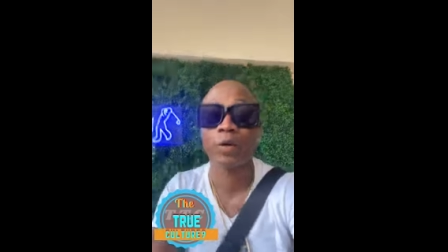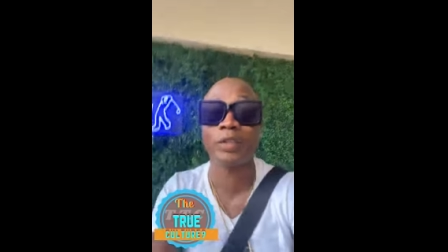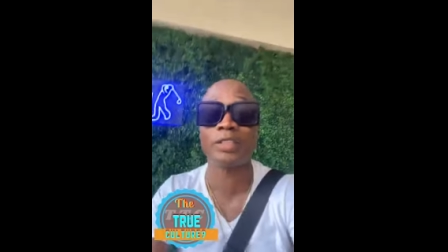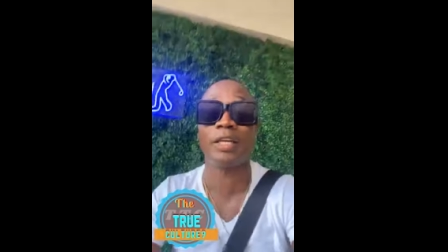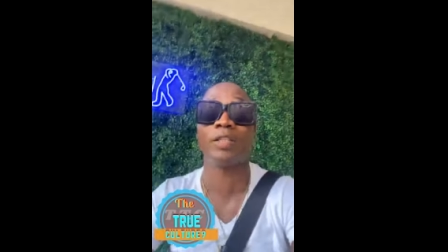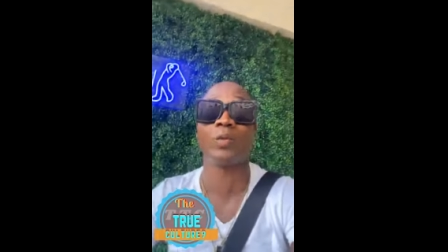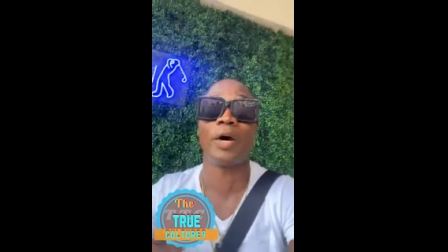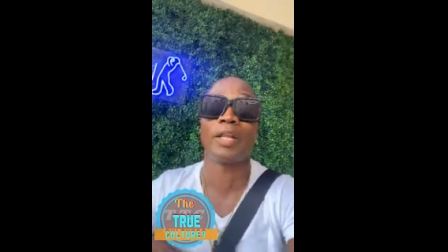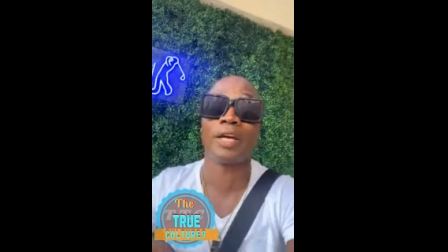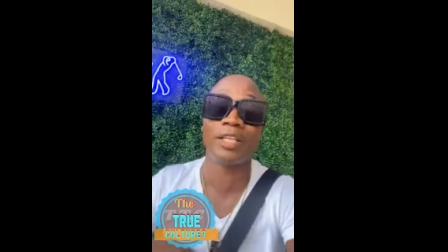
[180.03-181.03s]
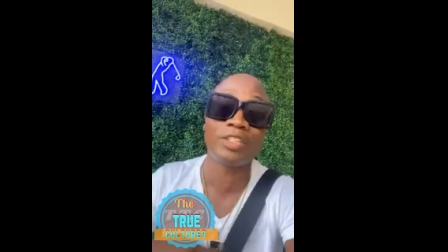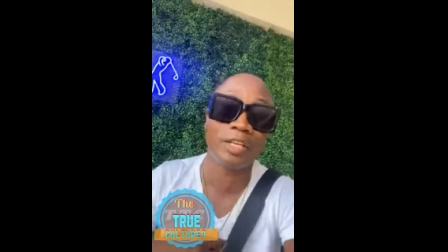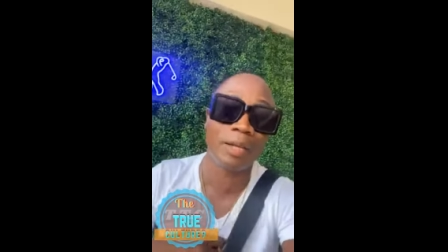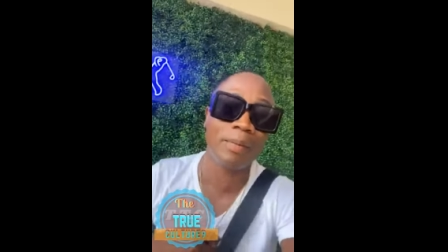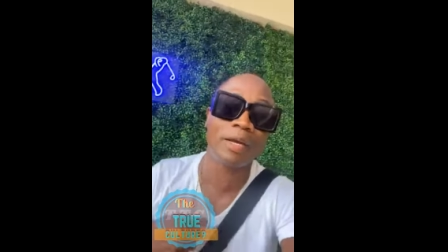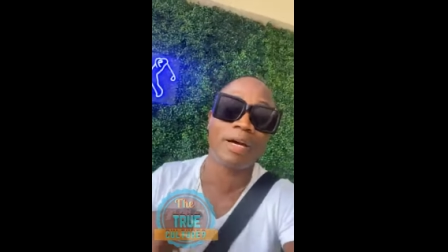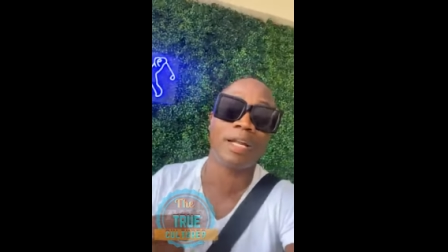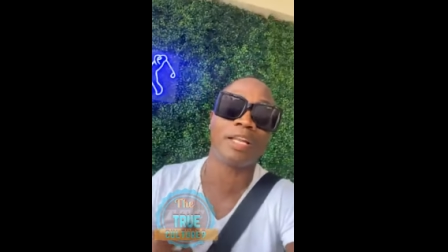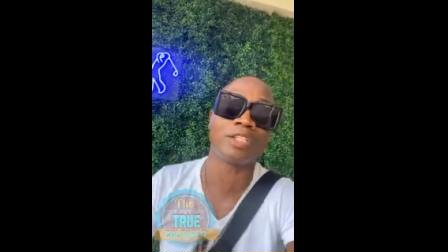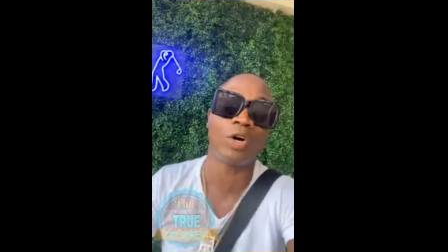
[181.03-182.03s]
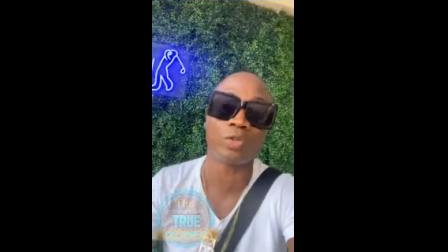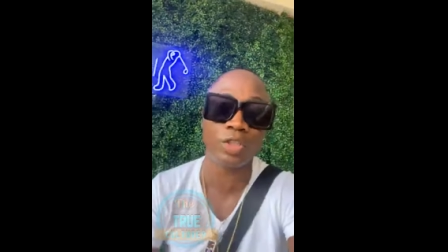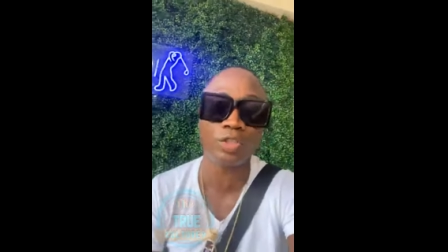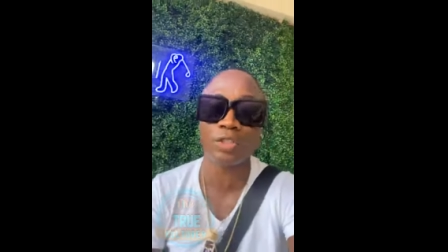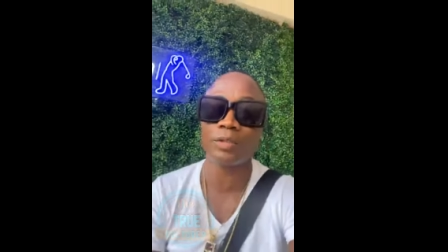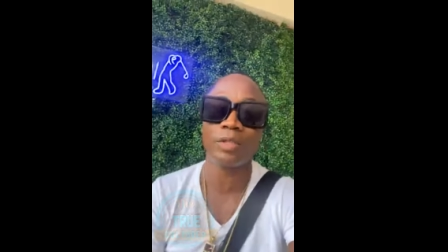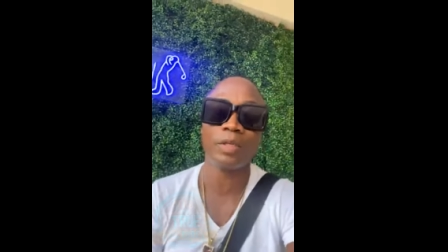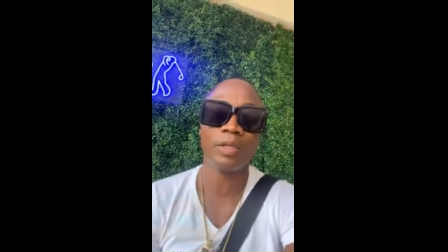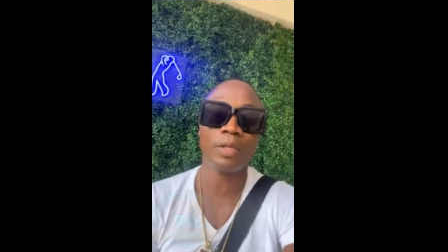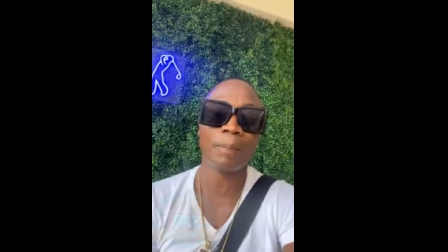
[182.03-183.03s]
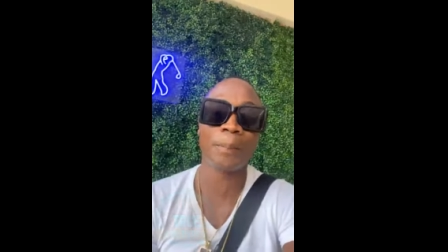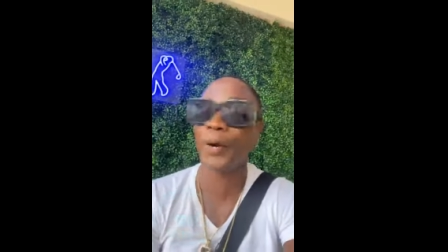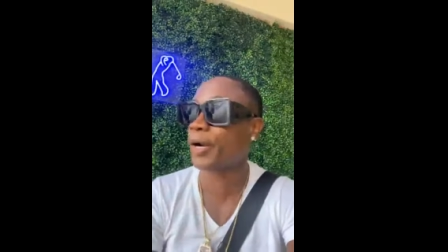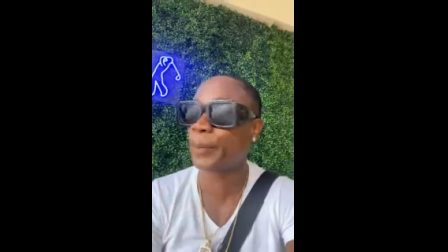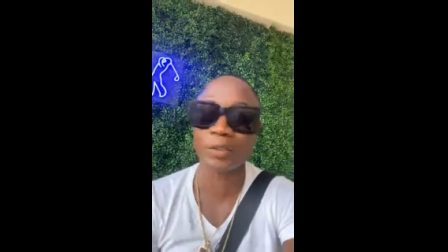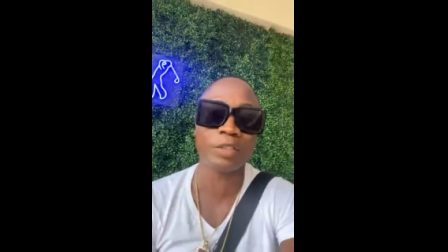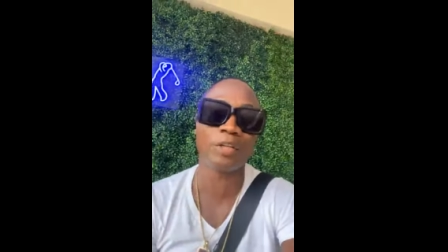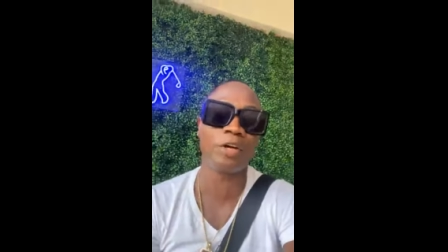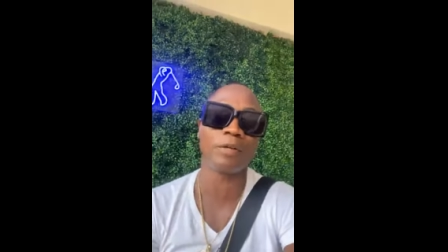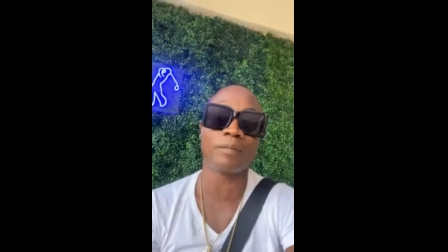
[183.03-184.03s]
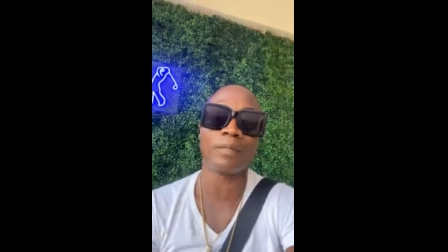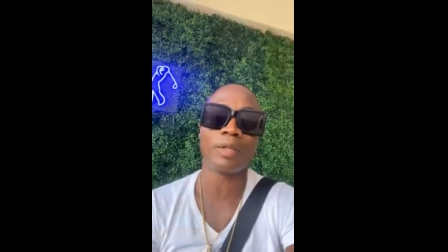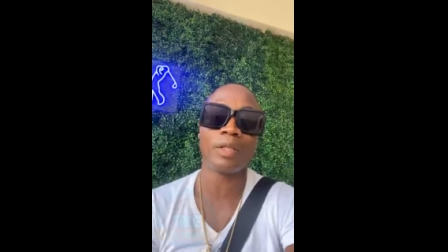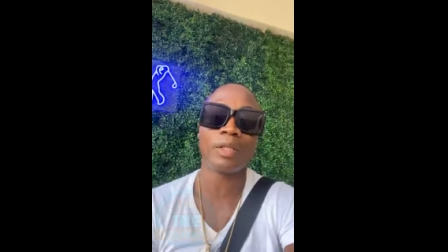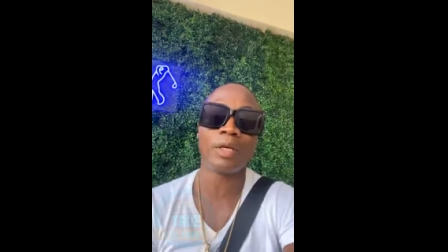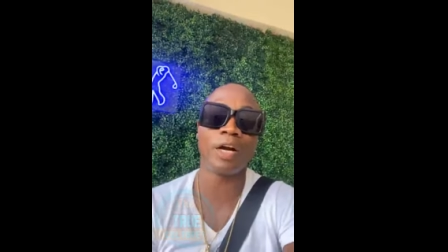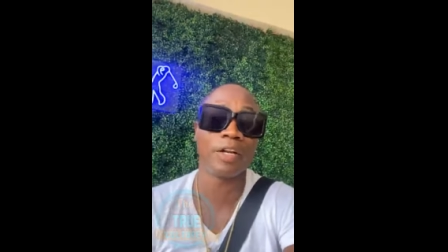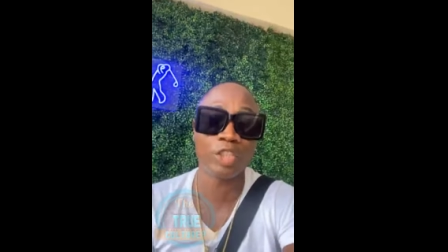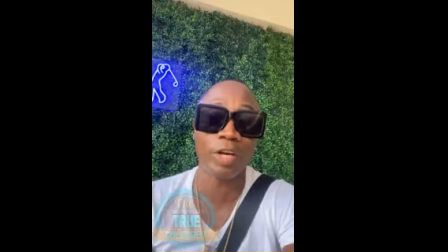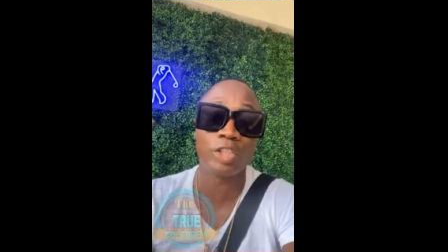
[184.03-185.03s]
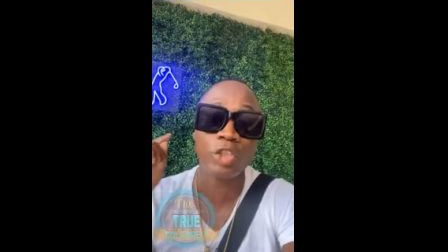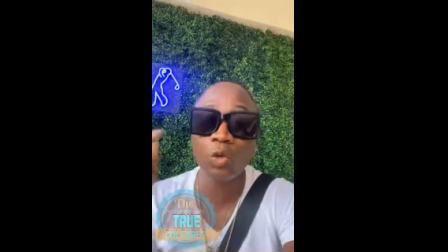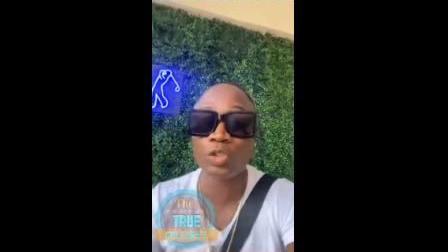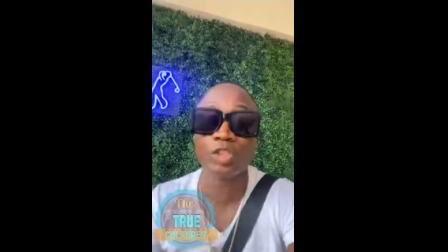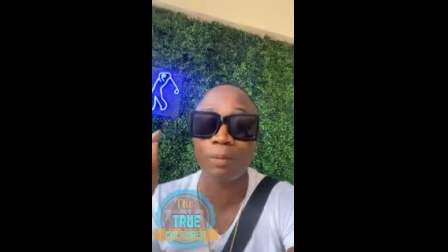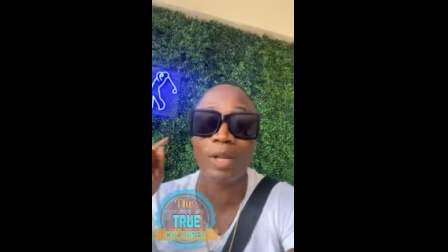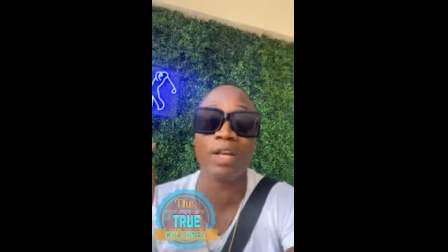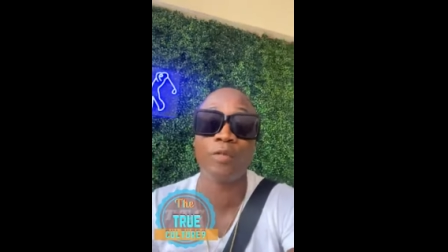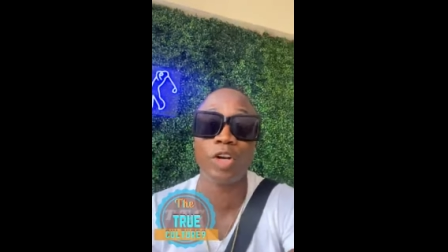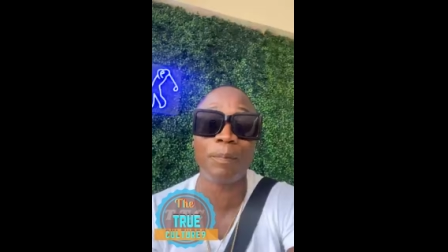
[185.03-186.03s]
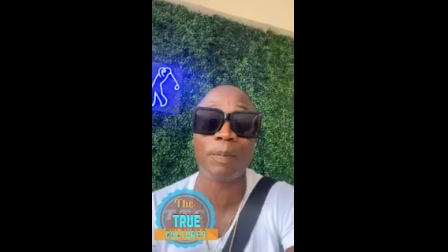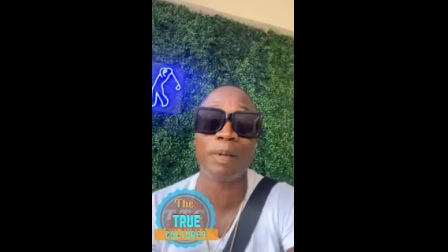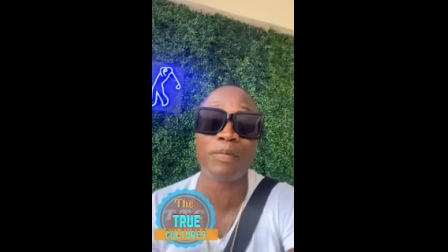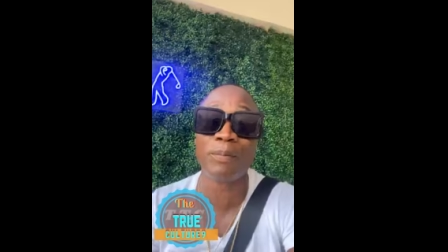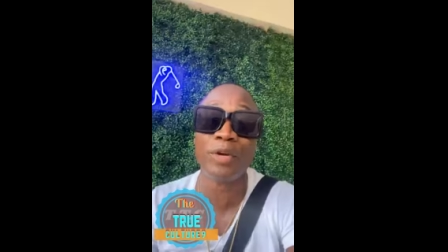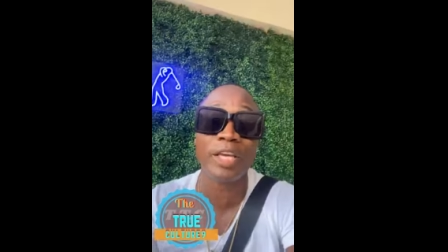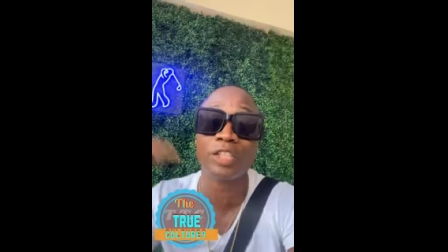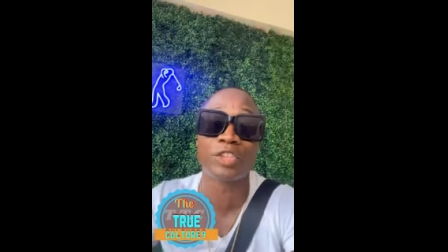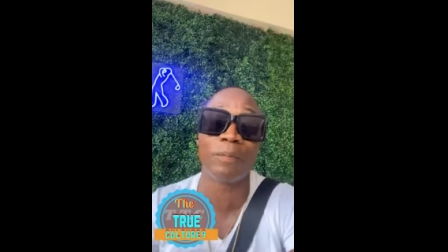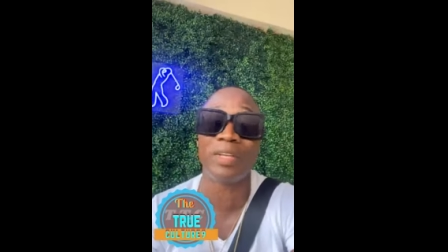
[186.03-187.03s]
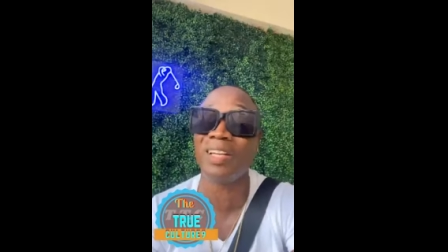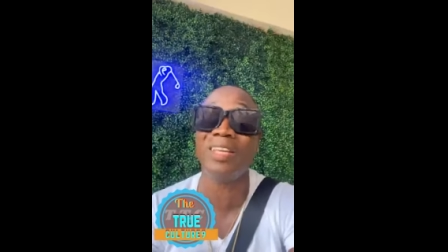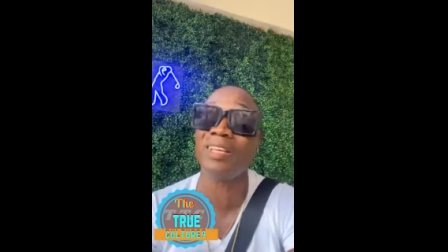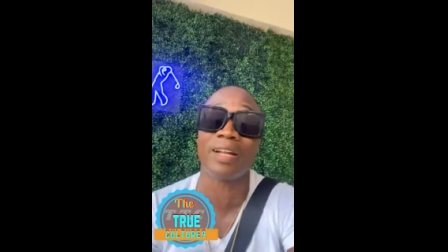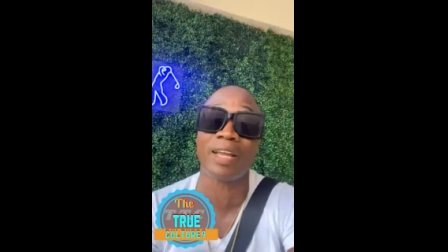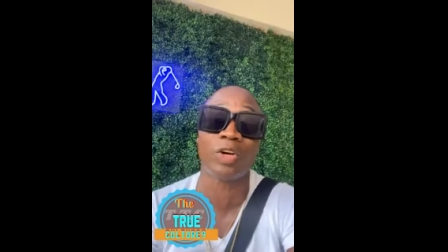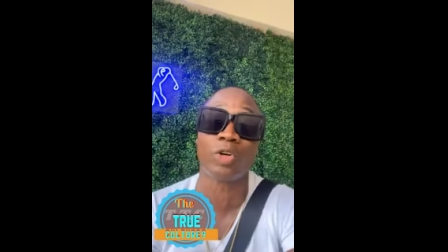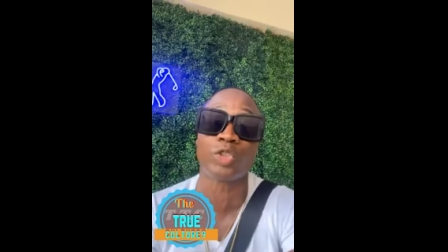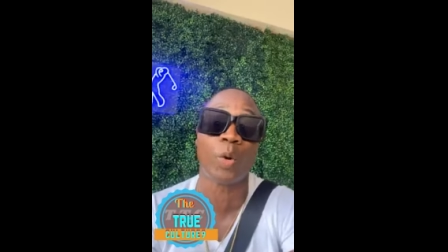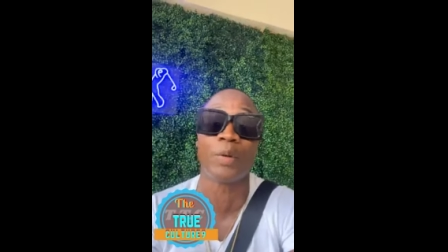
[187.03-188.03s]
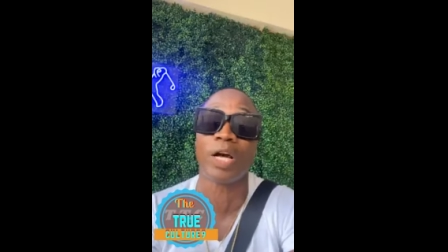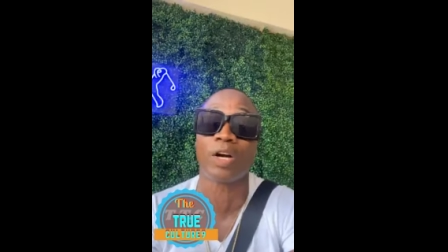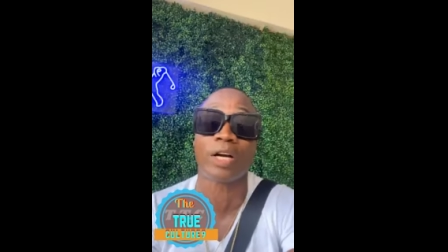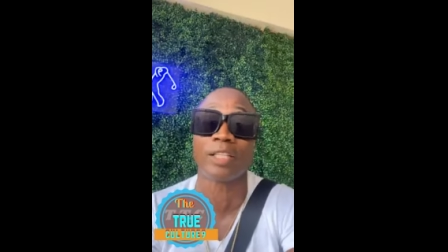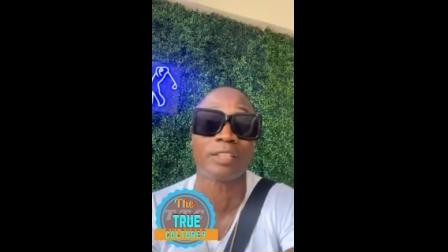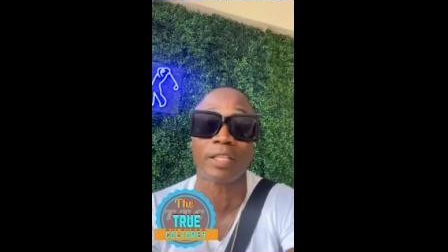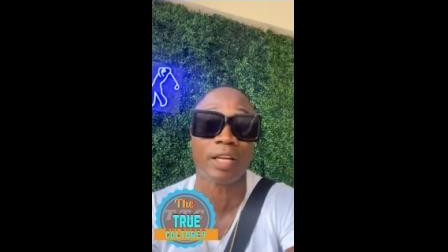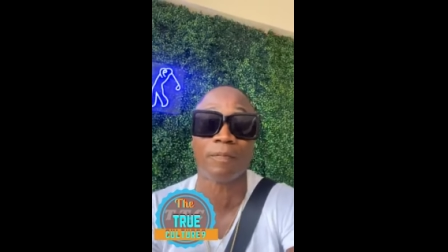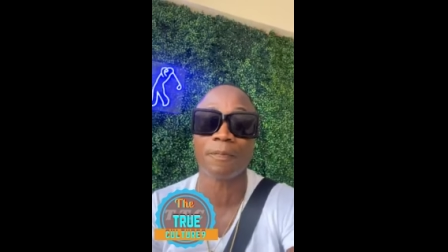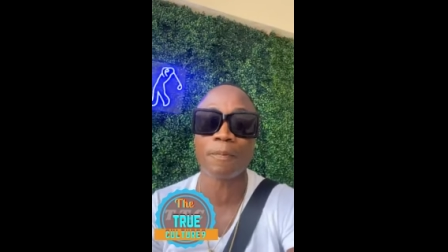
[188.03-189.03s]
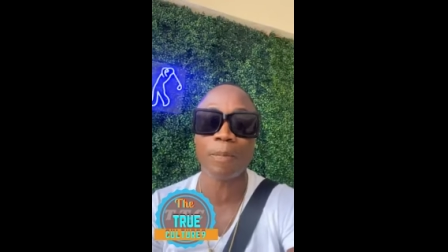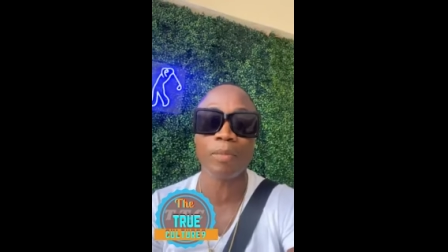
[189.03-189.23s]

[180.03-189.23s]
My question is what the agenda behind all of this outage? purposely done. Are they trying to use this to blindfold the people if bring in something illegal in their country where we not going to consent them?